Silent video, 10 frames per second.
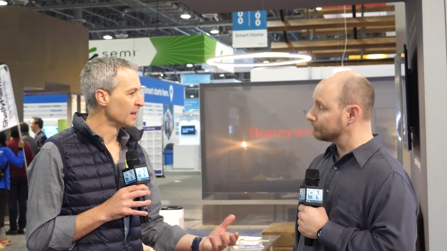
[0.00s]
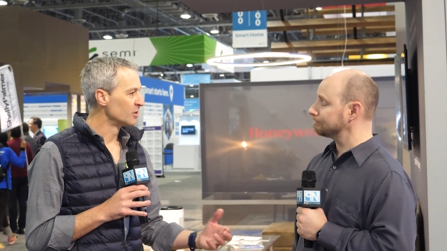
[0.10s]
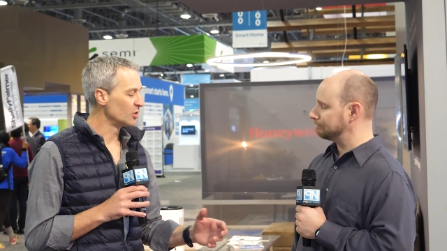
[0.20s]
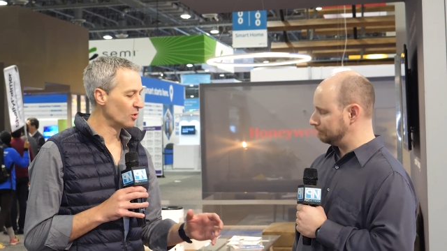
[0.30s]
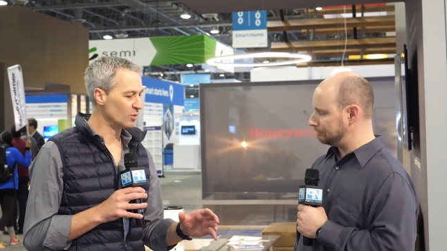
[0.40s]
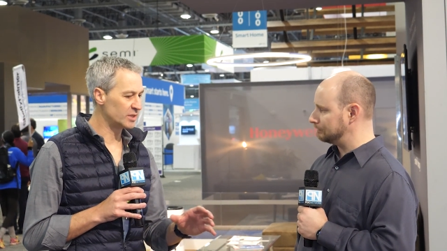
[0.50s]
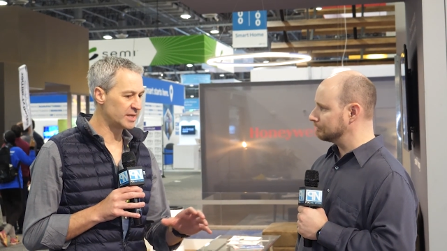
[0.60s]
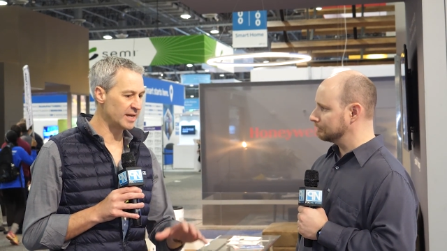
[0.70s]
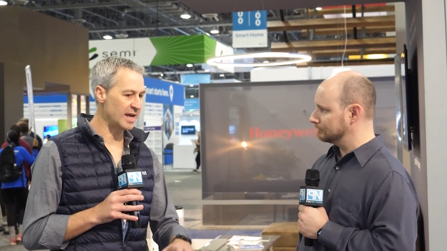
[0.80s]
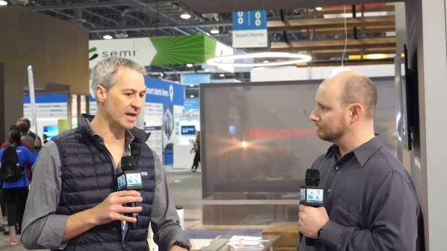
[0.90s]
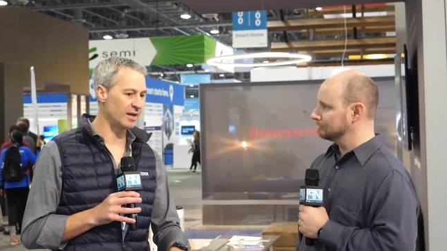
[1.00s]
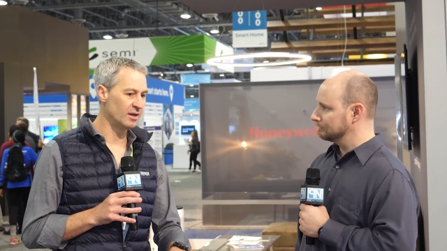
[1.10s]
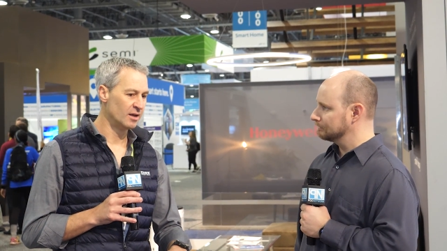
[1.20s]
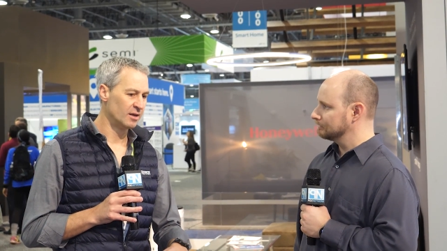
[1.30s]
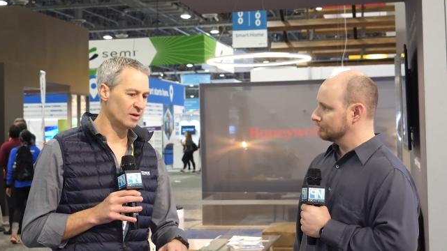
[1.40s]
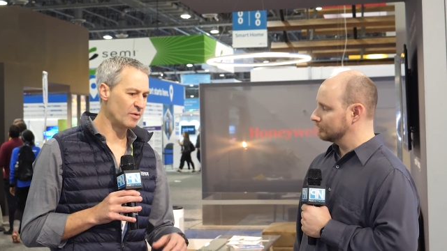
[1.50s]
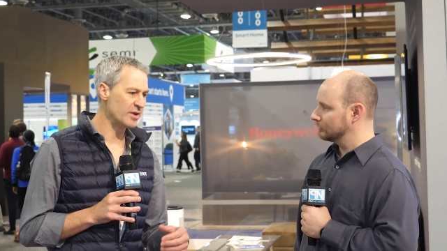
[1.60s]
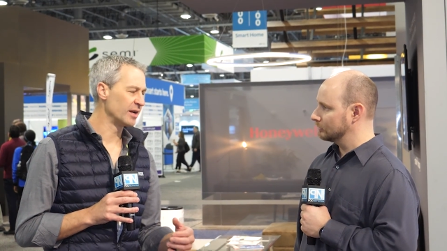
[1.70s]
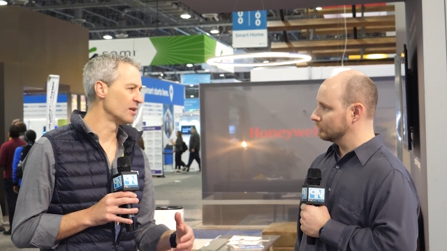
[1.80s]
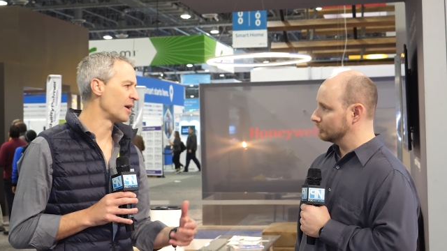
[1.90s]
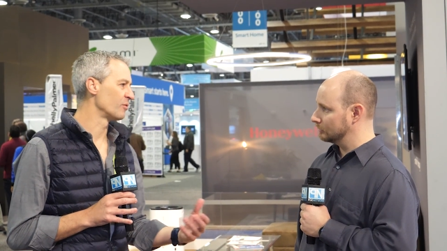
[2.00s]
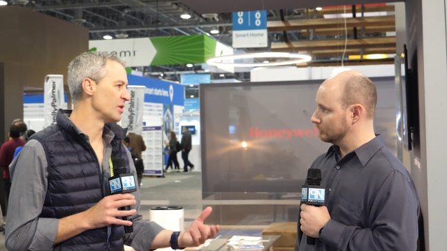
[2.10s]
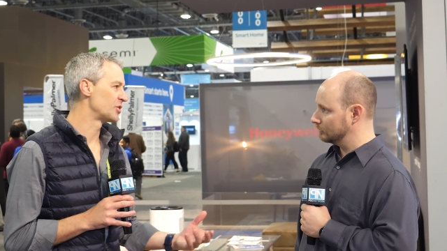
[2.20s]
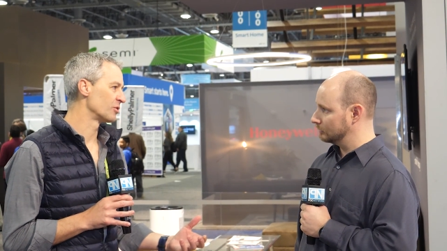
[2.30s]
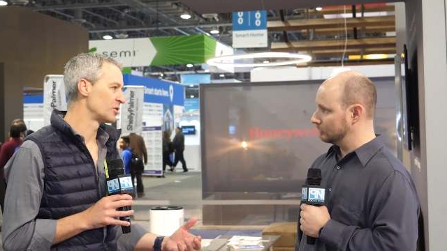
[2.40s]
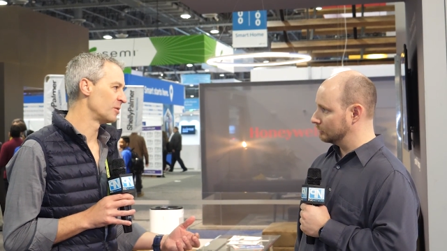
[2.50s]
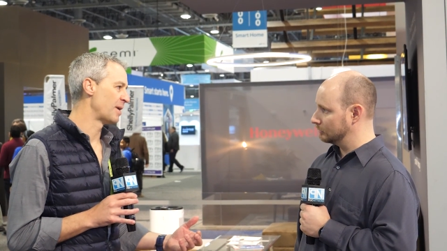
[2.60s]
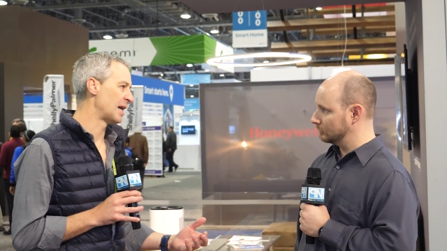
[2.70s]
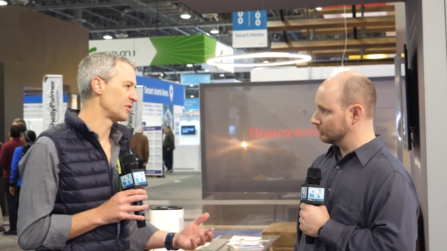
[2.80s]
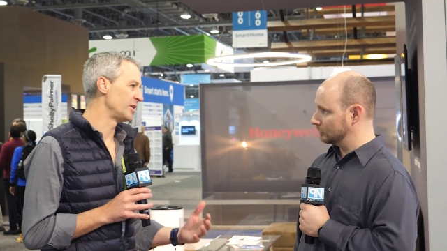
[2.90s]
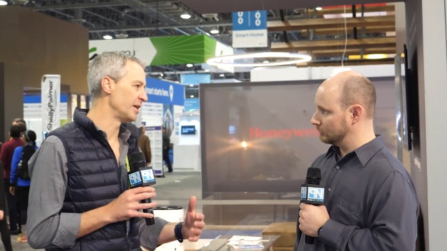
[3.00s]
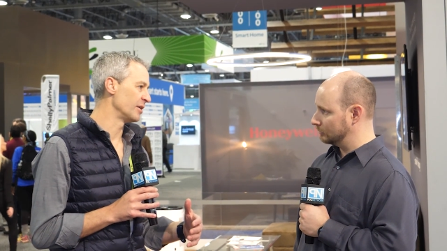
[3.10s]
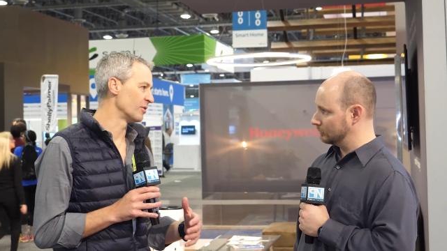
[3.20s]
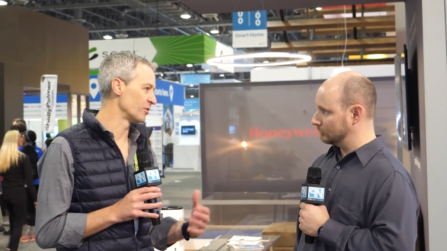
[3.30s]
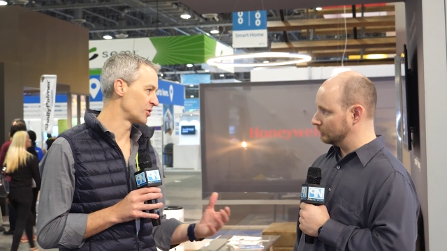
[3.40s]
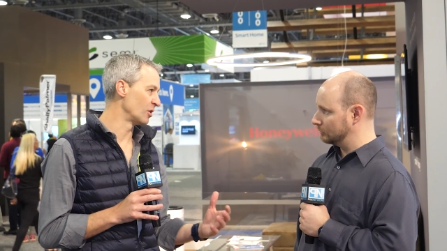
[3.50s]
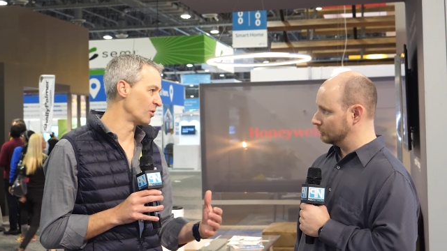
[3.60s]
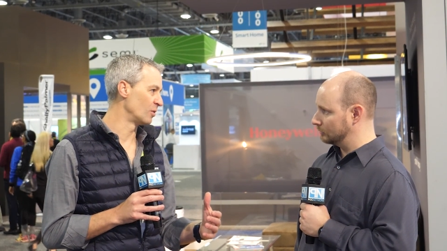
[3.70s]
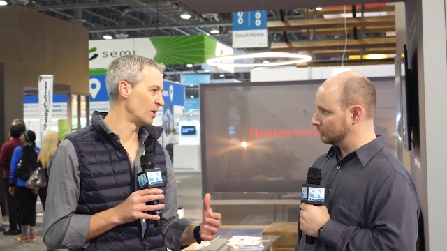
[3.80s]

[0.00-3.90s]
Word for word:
Speaker 1: So today we've done a lot of research the past year or so